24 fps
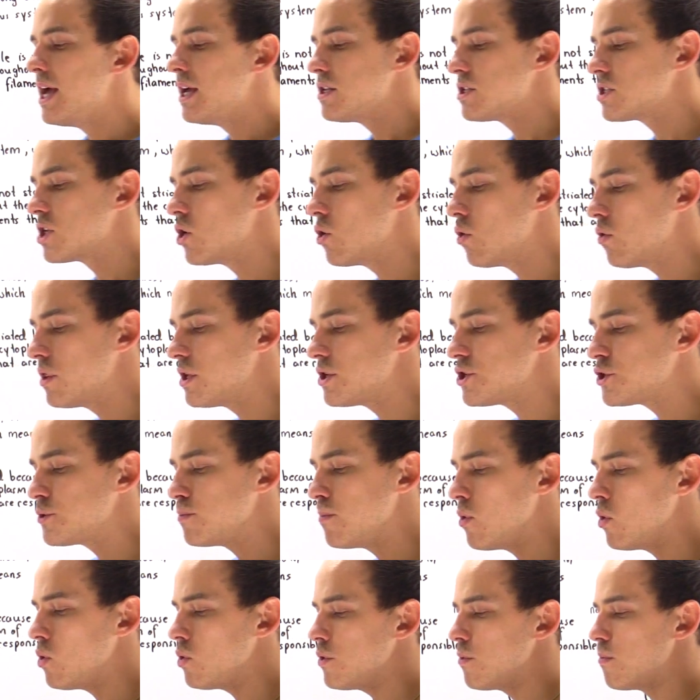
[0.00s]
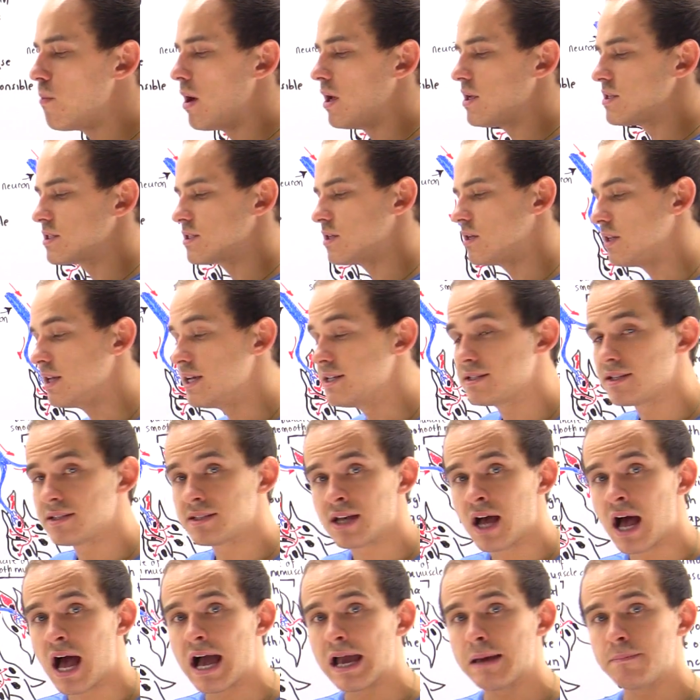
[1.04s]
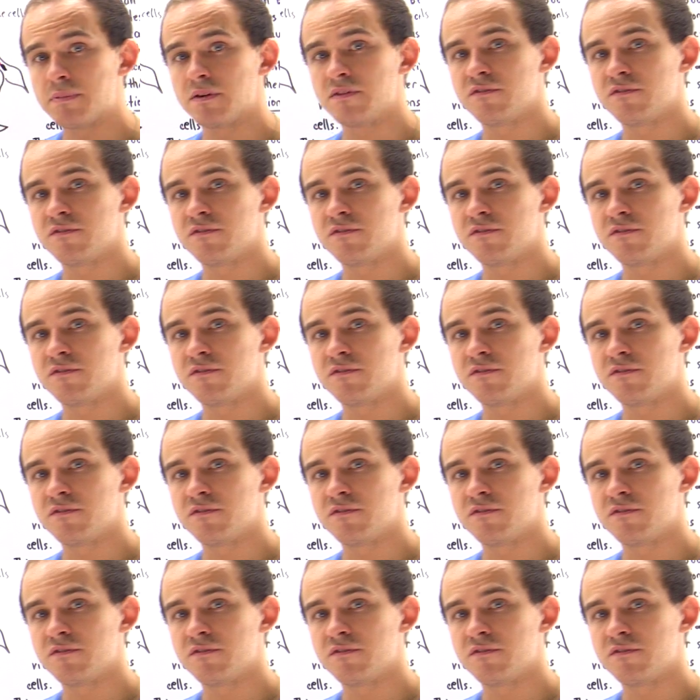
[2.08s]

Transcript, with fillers: So the smooth muscle is a type